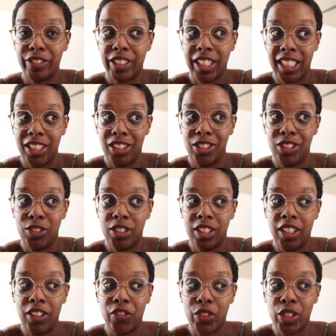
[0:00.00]
fridge
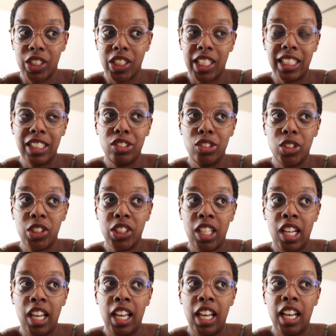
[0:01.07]
for lunch,